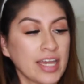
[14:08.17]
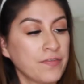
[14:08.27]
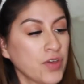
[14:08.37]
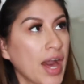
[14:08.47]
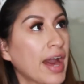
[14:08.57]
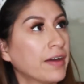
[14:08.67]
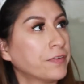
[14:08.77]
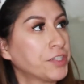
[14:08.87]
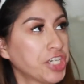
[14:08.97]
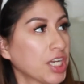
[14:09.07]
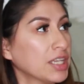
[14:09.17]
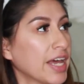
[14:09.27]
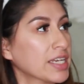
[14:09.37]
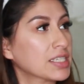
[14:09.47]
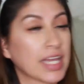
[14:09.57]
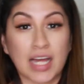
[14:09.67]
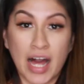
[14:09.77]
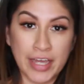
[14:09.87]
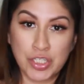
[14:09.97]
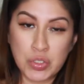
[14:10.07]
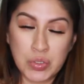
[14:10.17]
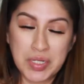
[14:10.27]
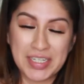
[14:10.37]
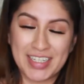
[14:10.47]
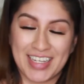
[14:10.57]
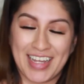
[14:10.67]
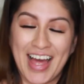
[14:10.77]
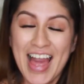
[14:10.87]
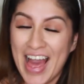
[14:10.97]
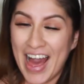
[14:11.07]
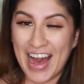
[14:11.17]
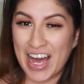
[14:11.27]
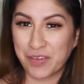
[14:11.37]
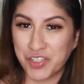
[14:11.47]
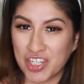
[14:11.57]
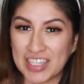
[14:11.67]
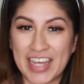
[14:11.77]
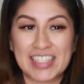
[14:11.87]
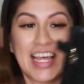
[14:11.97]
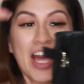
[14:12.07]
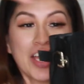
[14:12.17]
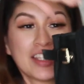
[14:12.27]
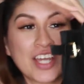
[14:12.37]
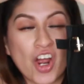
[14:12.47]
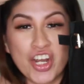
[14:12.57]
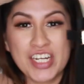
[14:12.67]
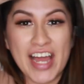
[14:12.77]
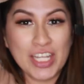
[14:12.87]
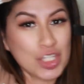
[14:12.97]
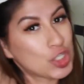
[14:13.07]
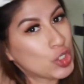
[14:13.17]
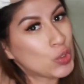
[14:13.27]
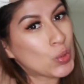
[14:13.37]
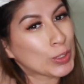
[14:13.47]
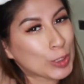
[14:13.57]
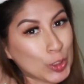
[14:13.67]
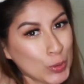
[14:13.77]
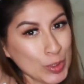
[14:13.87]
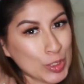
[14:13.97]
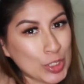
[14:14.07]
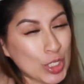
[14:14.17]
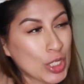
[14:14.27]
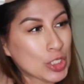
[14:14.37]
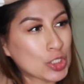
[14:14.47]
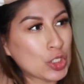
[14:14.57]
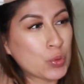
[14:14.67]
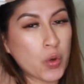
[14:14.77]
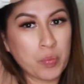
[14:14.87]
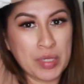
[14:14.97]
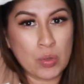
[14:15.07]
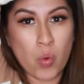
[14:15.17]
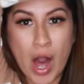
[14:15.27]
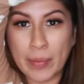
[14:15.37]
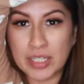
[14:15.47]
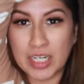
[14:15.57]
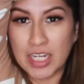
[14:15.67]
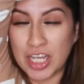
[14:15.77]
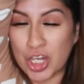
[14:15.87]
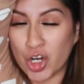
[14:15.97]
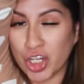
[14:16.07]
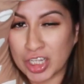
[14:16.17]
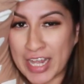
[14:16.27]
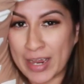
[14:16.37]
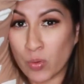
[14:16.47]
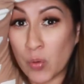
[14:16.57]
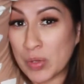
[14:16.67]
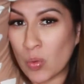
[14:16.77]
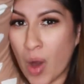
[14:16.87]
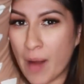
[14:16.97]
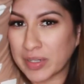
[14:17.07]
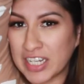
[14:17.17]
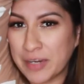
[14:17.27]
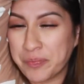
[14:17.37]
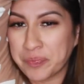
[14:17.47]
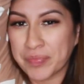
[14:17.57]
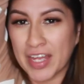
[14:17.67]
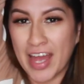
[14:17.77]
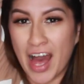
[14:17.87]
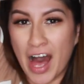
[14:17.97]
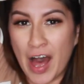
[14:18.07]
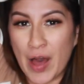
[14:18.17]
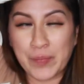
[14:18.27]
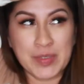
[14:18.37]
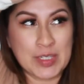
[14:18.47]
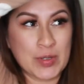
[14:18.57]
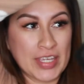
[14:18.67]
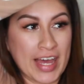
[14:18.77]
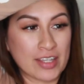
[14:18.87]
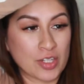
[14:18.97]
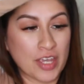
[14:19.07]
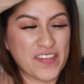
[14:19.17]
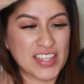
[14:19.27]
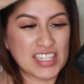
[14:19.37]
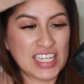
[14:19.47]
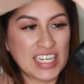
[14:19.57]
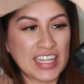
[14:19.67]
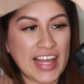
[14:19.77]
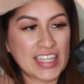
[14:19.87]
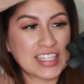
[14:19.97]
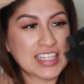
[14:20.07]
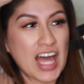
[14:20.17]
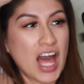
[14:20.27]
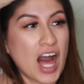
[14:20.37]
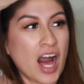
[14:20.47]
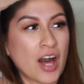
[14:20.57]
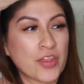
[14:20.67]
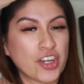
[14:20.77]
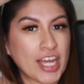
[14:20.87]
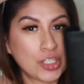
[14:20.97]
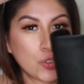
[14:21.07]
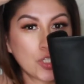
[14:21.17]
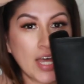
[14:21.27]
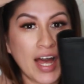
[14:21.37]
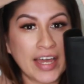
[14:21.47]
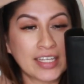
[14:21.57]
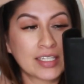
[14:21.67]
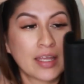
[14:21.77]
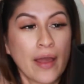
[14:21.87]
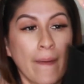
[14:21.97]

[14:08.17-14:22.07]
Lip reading: if you have chicken legs like I do, I have chicken legs, they are not too loose, so you won't be wobbling here, your leg won't be wobbling. So yeah, so if you have skinny legs, they're not too tight,